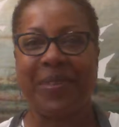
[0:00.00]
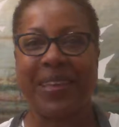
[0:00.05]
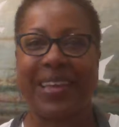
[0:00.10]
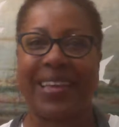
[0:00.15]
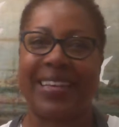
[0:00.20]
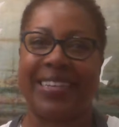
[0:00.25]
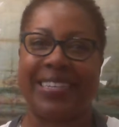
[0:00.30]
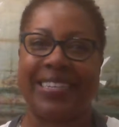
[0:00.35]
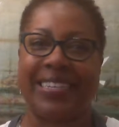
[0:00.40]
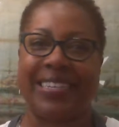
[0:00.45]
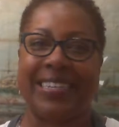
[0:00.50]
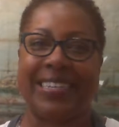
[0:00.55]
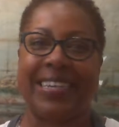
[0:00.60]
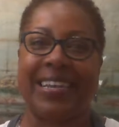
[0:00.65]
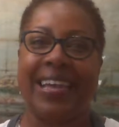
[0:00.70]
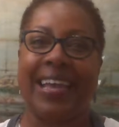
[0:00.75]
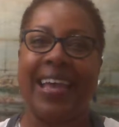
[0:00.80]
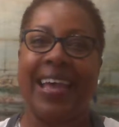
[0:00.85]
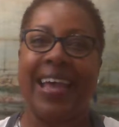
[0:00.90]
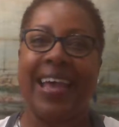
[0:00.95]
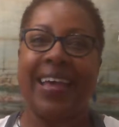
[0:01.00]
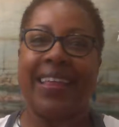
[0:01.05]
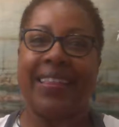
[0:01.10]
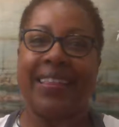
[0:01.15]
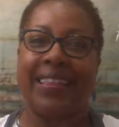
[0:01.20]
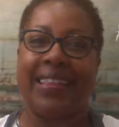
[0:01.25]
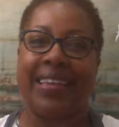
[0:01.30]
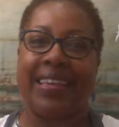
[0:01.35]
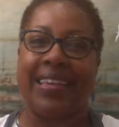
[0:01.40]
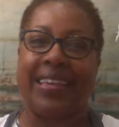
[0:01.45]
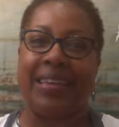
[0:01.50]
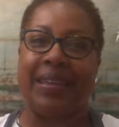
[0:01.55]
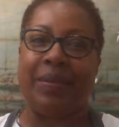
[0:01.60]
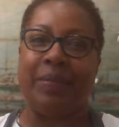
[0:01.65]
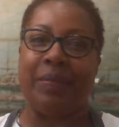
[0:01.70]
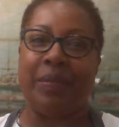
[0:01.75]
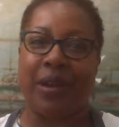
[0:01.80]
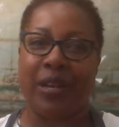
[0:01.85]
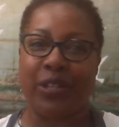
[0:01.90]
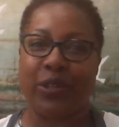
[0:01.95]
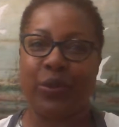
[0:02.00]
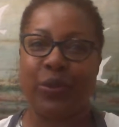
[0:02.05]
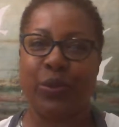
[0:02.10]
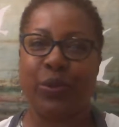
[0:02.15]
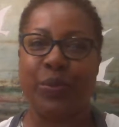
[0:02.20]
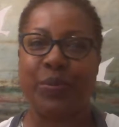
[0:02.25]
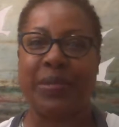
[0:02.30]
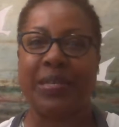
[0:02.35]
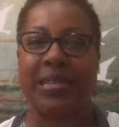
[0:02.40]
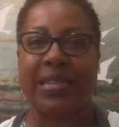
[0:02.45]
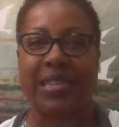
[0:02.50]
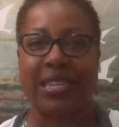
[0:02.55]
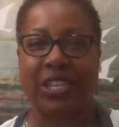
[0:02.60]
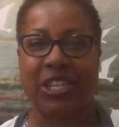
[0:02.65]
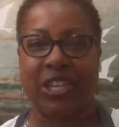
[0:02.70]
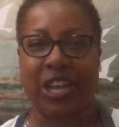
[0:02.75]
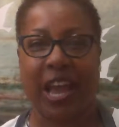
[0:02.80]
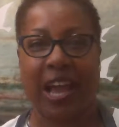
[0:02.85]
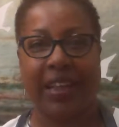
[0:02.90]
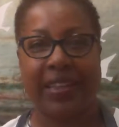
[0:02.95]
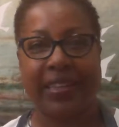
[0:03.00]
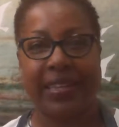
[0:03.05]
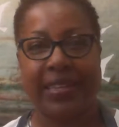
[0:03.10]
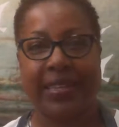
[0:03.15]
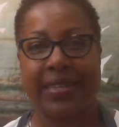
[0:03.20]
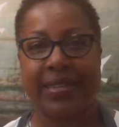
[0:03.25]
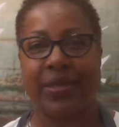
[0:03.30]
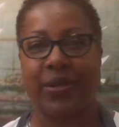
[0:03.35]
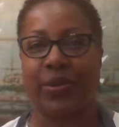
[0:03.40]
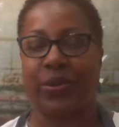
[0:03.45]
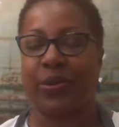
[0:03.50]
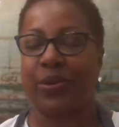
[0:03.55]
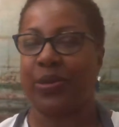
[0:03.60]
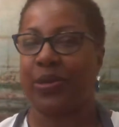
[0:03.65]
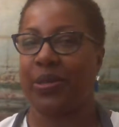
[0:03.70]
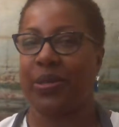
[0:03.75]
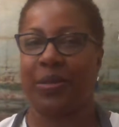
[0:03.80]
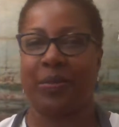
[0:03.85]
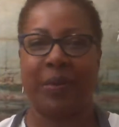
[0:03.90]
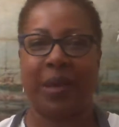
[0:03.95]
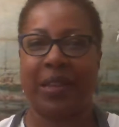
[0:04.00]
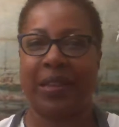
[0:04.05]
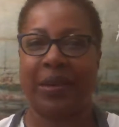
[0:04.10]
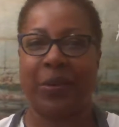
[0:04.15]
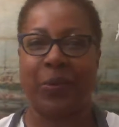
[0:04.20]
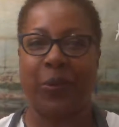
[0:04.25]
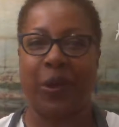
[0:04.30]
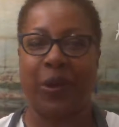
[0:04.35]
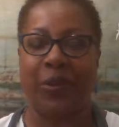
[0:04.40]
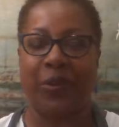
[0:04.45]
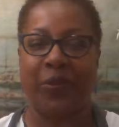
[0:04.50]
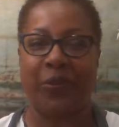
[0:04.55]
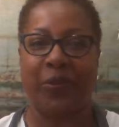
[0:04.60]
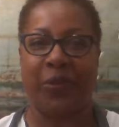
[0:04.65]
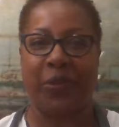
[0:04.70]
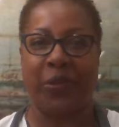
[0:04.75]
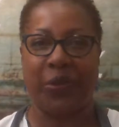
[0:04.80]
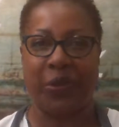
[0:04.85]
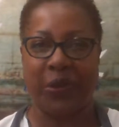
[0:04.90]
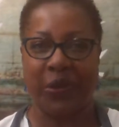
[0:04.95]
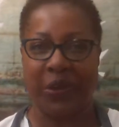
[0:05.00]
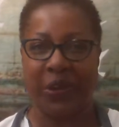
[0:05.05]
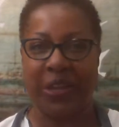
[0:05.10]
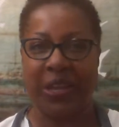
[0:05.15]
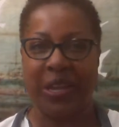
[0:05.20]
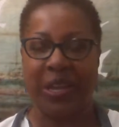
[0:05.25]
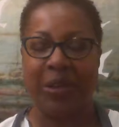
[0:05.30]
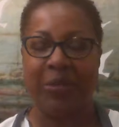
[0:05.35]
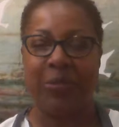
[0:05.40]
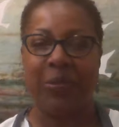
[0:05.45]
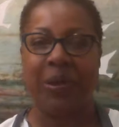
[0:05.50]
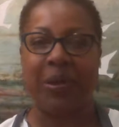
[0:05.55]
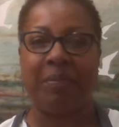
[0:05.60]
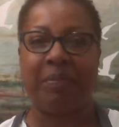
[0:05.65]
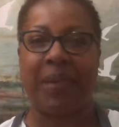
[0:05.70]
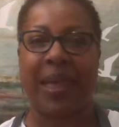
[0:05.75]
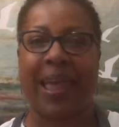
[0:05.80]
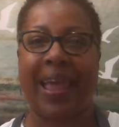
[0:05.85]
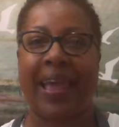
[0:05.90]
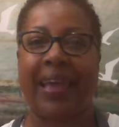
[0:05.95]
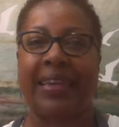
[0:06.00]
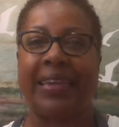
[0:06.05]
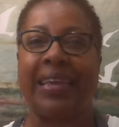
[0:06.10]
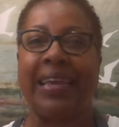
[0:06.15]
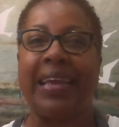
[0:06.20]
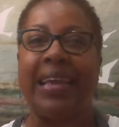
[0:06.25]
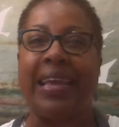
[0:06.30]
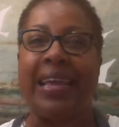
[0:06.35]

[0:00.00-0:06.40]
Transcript: the kitchen. The mushrooms and the shallots are smelling wonderful. They're cooking in one pan.